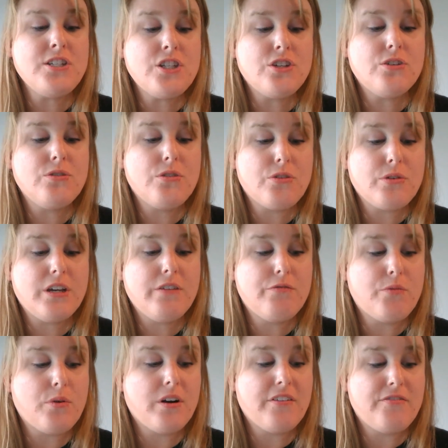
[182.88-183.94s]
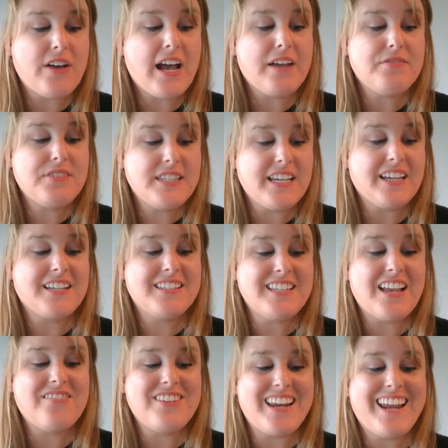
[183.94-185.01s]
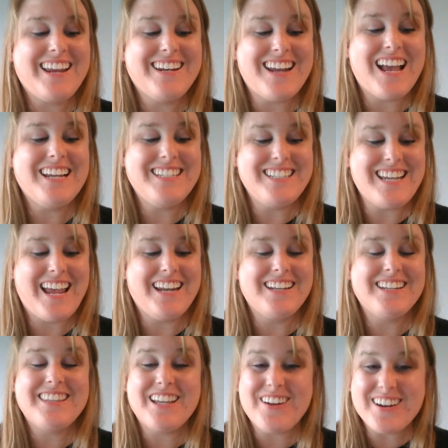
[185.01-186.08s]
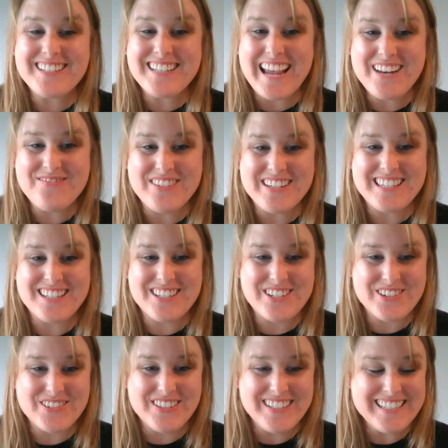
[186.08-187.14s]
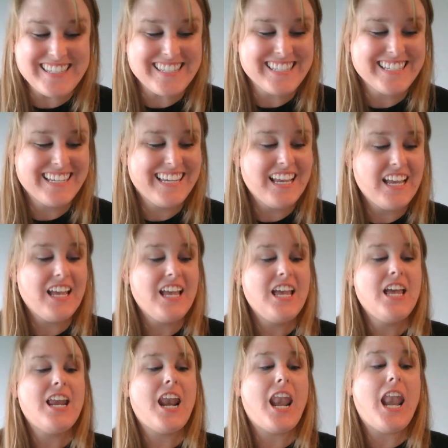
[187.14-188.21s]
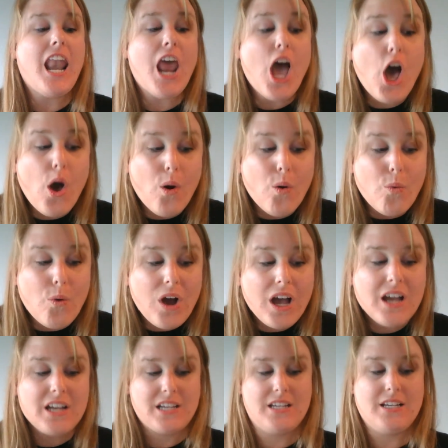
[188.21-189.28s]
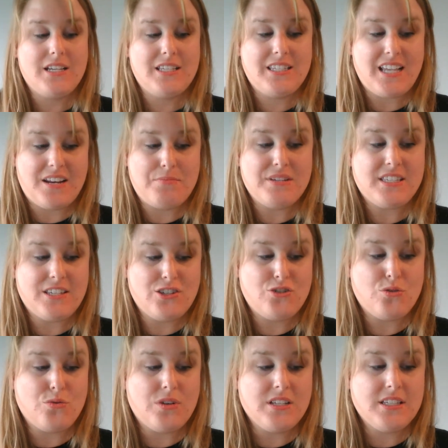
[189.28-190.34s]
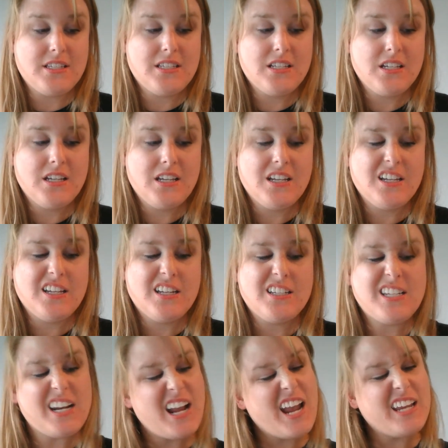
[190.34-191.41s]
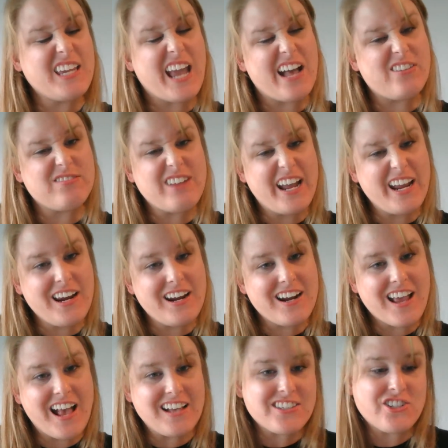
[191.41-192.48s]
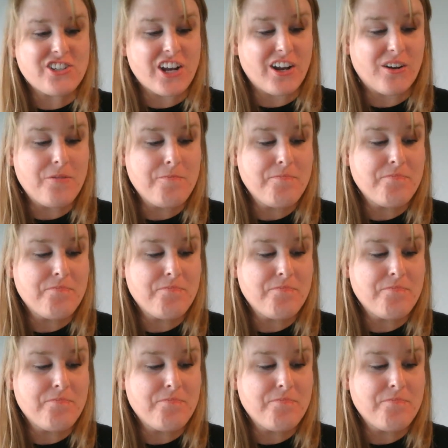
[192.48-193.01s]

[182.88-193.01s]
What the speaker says: 2, 3, 4, 5, 6, 7, 8, 9, 10. "There are 10, Mrs. Jules." "No," said Mrs. Jules. "Didn't I count right?" asked Joe.